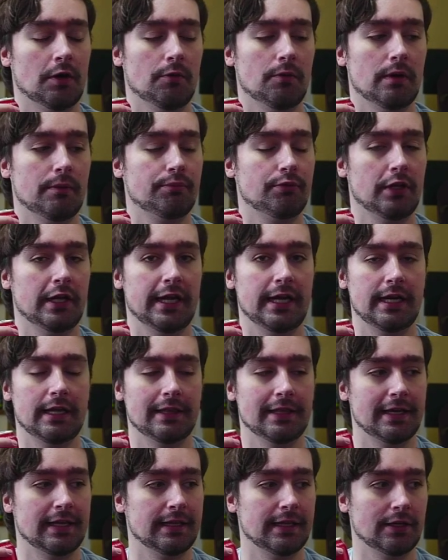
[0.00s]
want to play
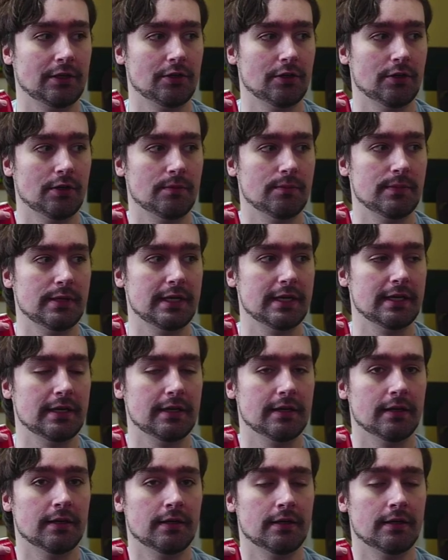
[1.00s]
anything that could be